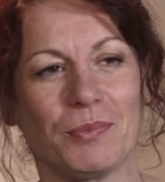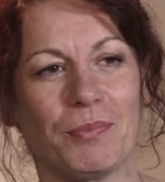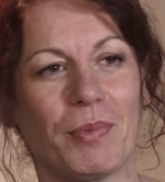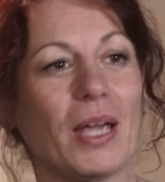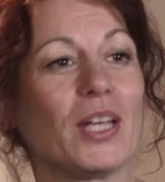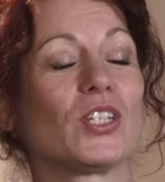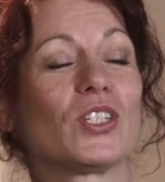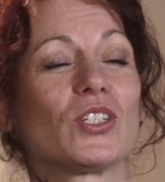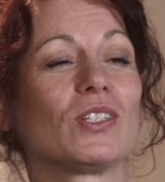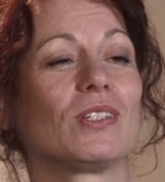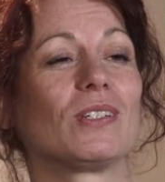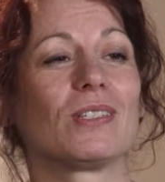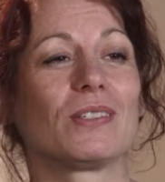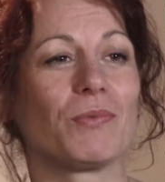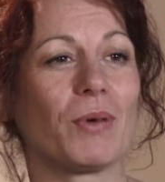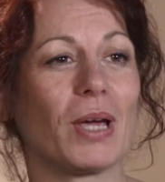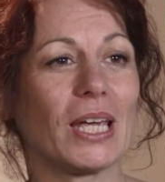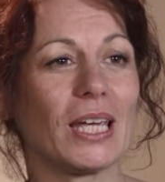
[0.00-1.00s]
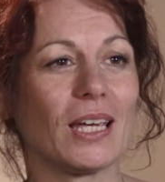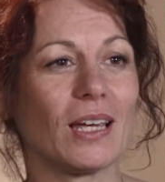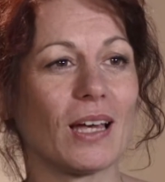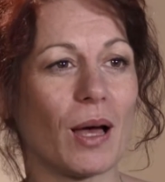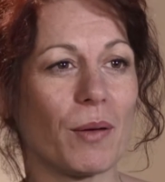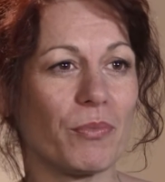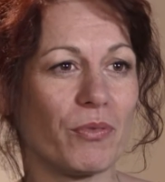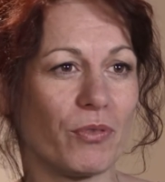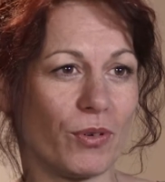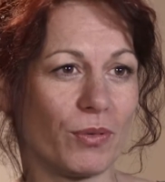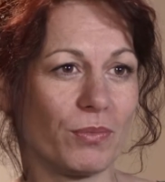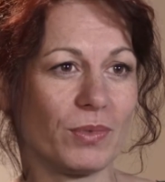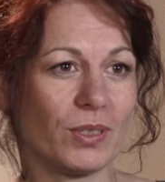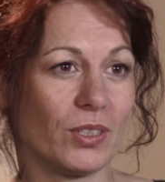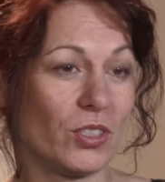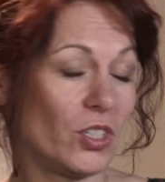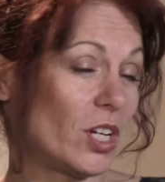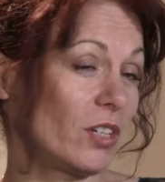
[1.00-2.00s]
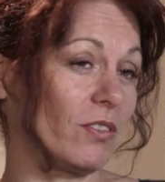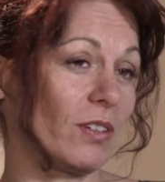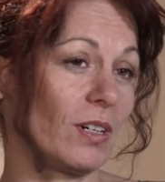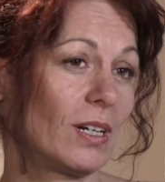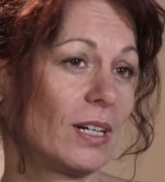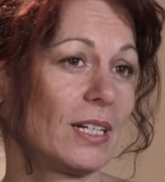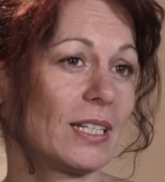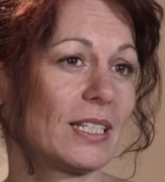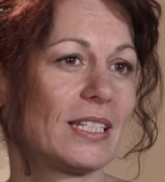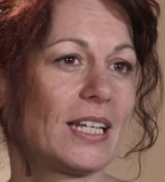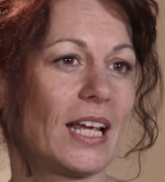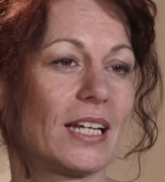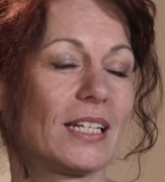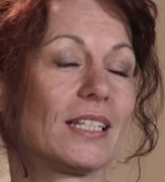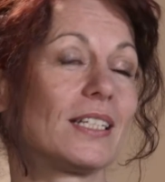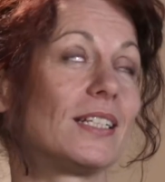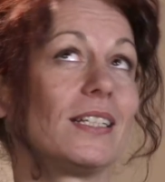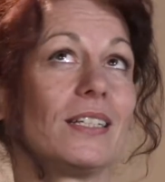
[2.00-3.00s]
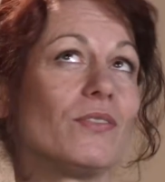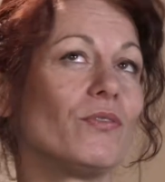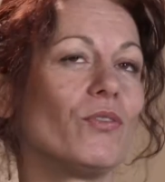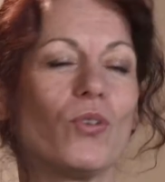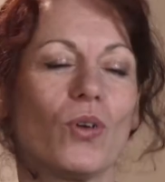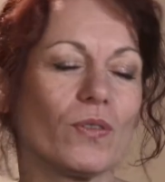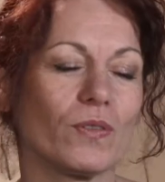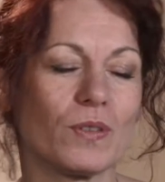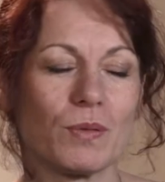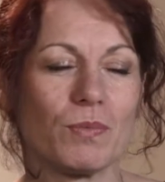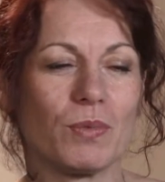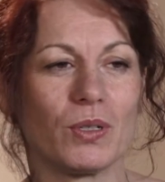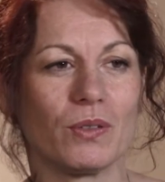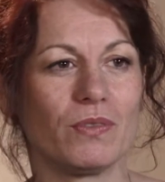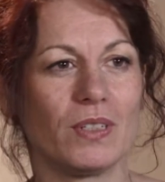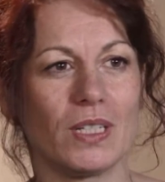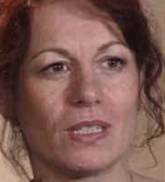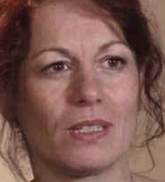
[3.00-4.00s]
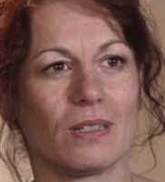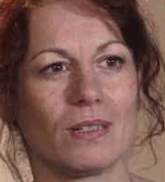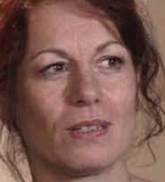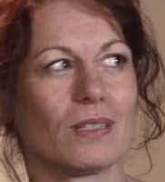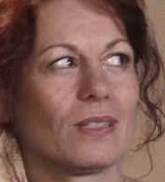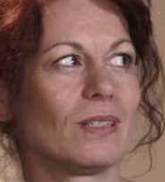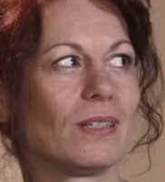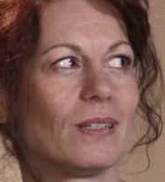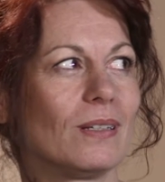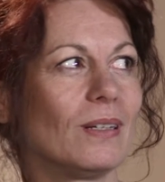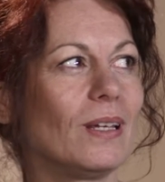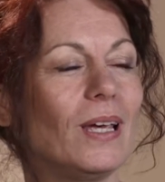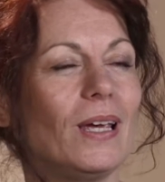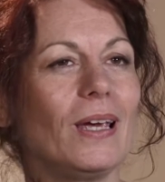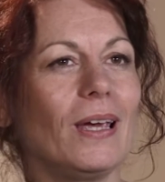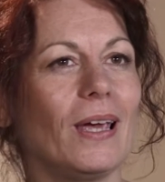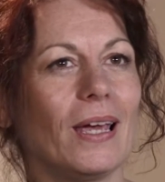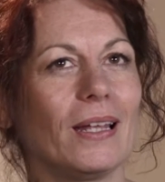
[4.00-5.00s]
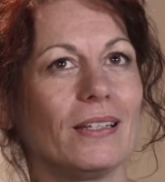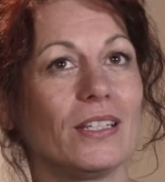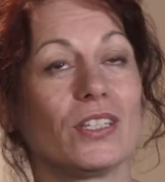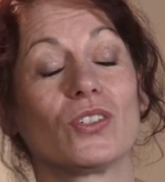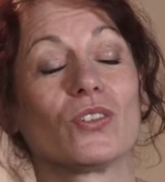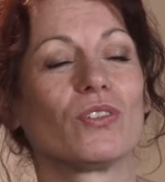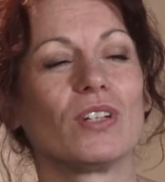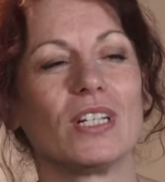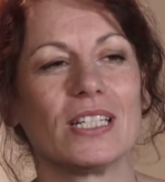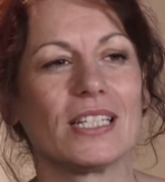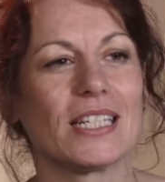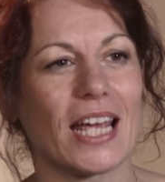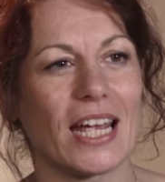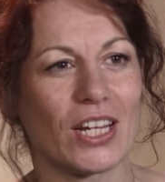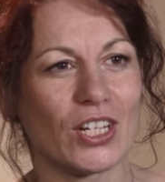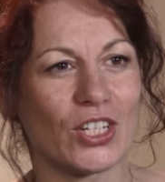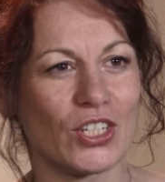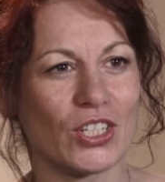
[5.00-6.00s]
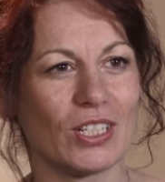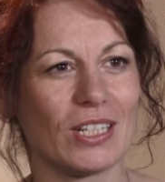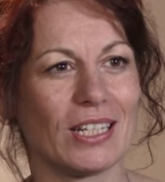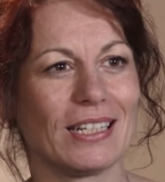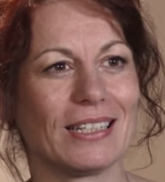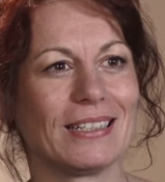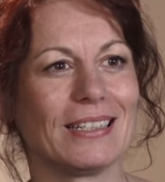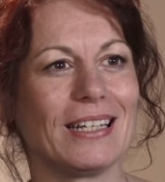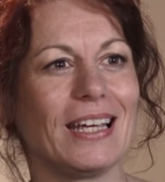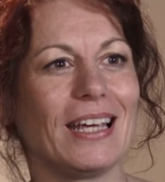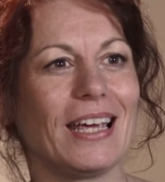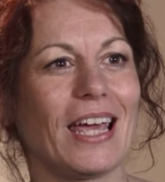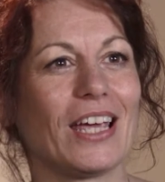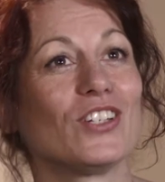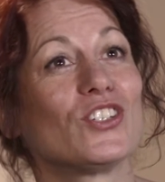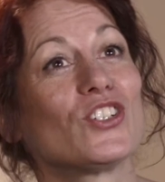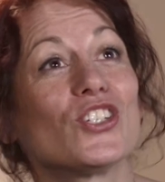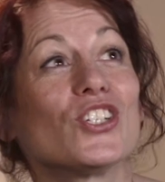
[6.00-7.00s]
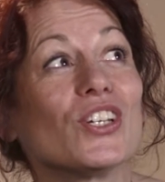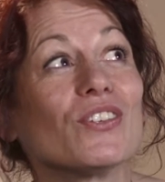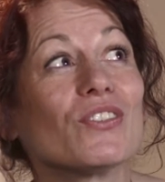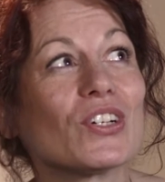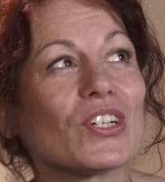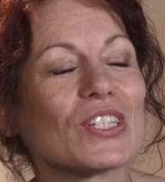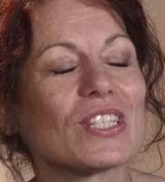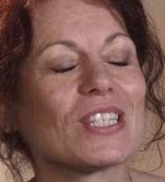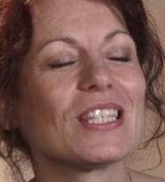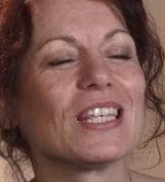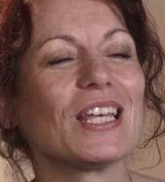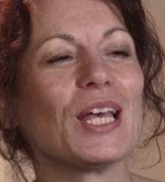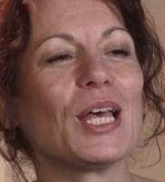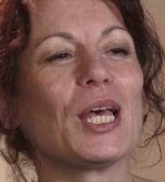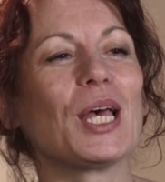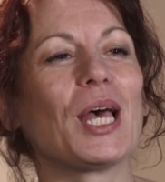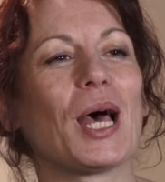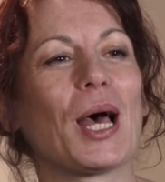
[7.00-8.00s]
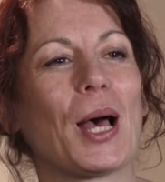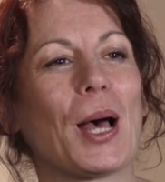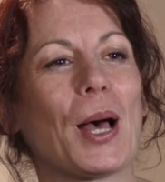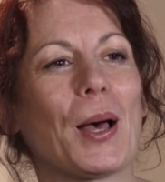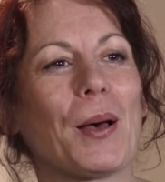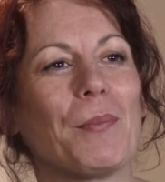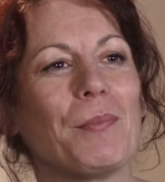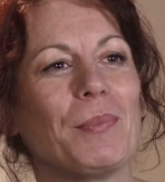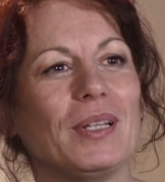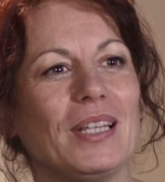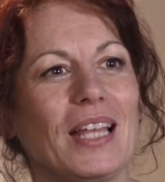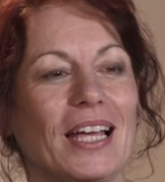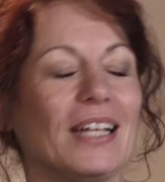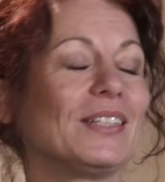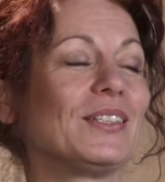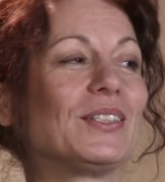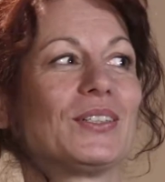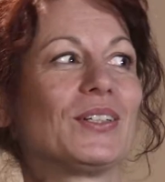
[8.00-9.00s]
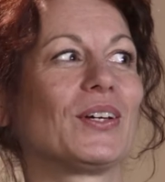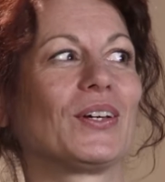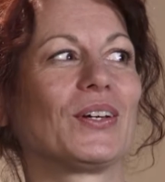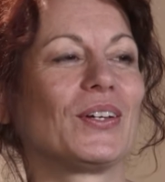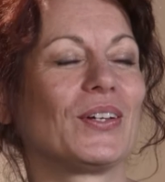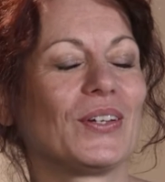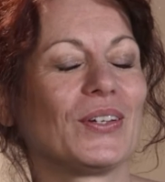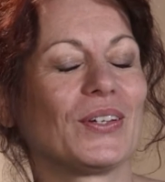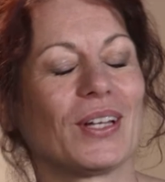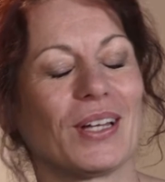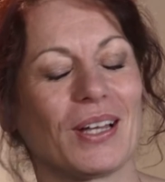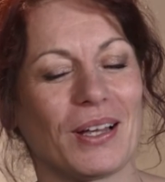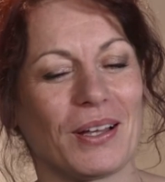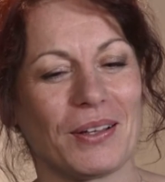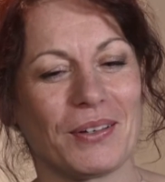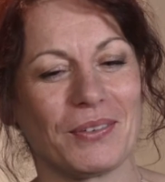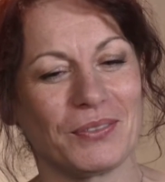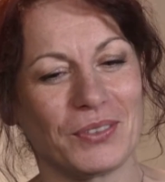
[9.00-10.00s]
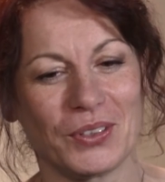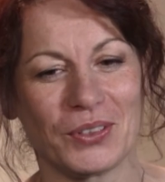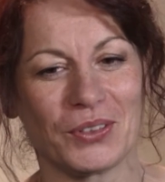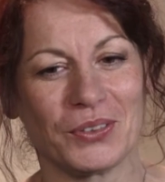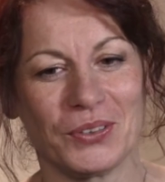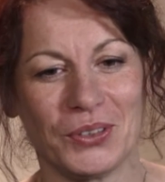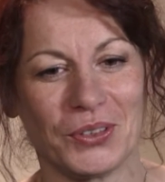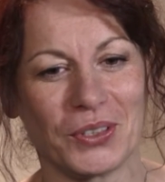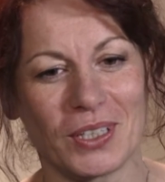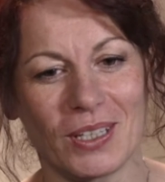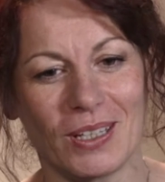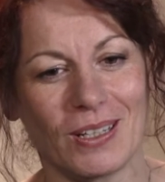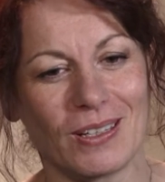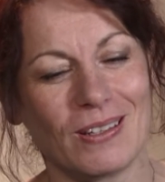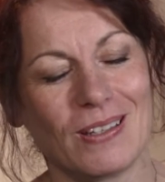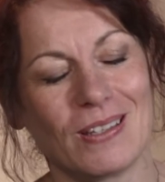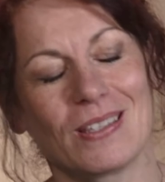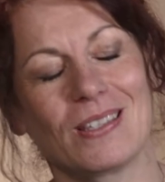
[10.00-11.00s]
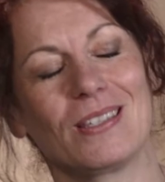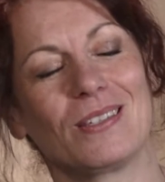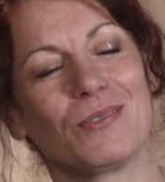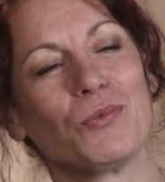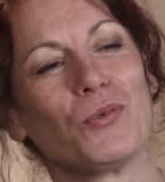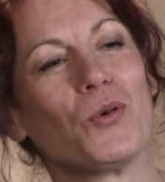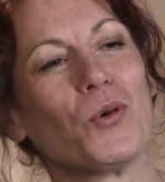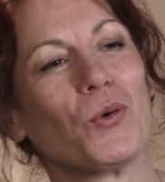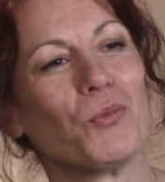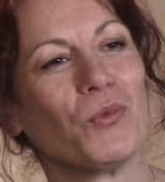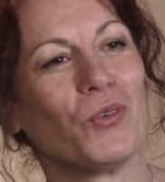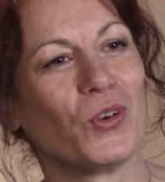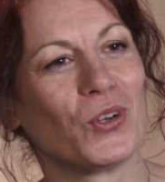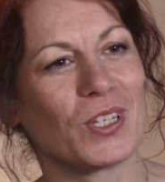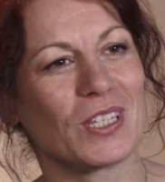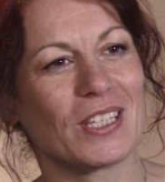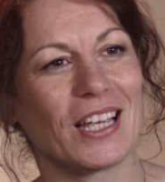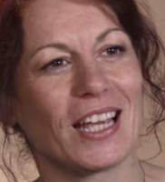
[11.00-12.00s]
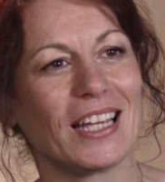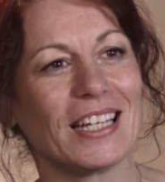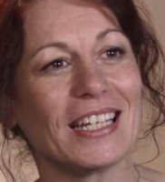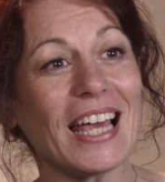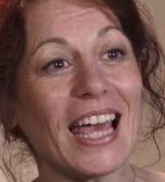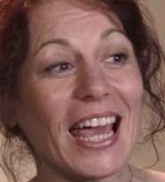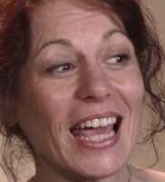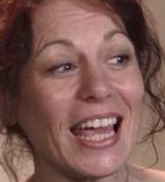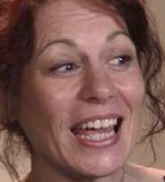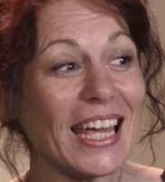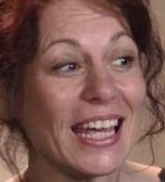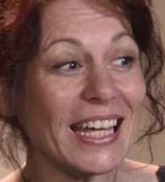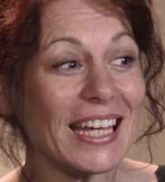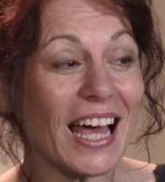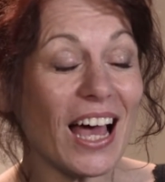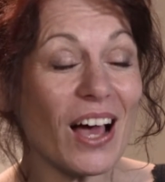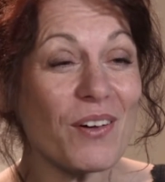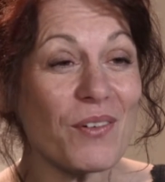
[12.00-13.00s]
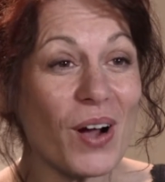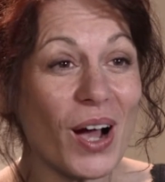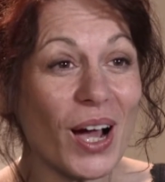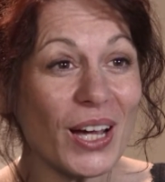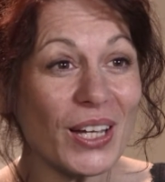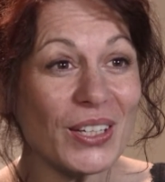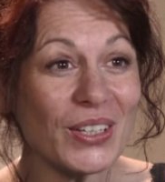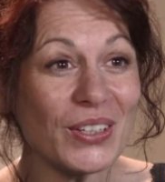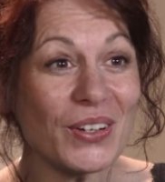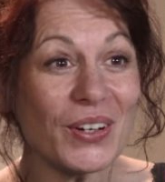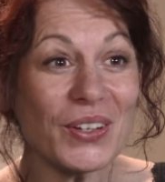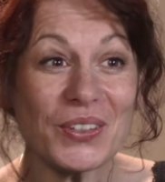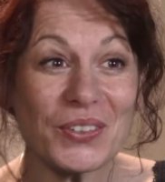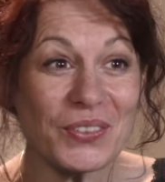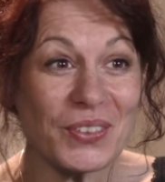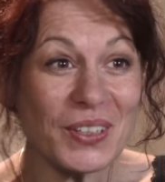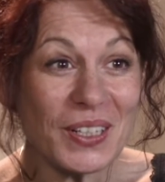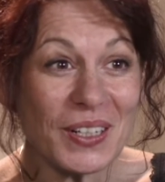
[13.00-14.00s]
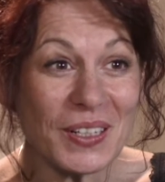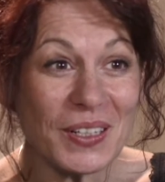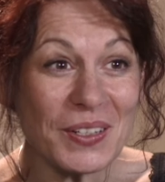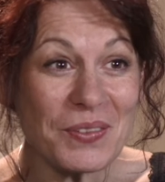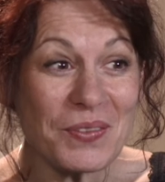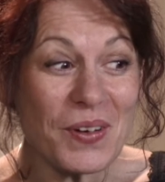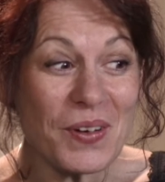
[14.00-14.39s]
the patient is waking up from the general anaesthetic, it involves a bit of dizziness and, and disorientation and, and shivers. Uh, but then you know uh, you you hear this warm voice saying, "Hey, how are you? Are you feeling?"